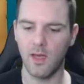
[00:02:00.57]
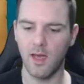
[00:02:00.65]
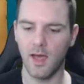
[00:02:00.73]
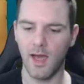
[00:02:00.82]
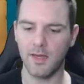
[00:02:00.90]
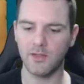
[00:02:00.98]

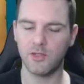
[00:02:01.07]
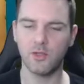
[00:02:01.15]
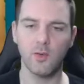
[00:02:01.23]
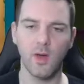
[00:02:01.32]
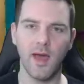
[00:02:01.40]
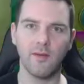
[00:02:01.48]
I
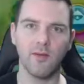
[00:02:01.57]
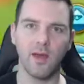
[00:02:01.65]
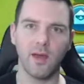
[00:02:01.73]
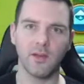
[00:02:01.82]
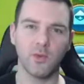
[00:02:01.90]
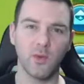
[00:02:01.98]
do have
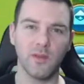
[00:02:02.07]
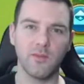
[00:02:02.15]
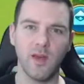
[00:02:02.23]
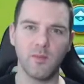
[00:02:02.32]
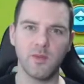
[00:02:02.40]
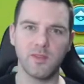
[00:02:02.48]
a
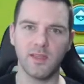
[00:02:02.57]
25%